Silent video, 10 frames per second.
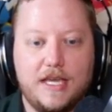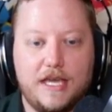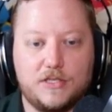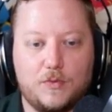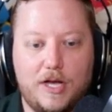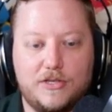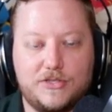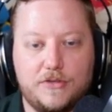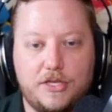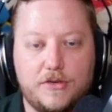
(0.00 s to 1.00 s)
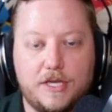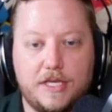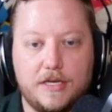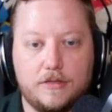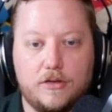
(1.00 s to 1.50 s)
as well, so that you can
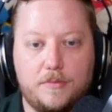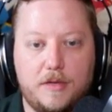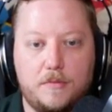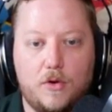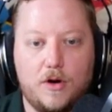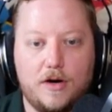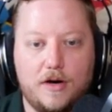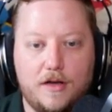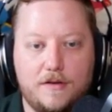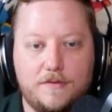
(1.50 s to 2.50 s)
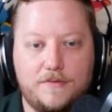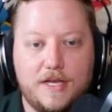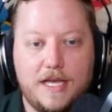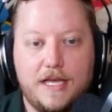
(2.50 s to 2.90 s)
get a little bit more of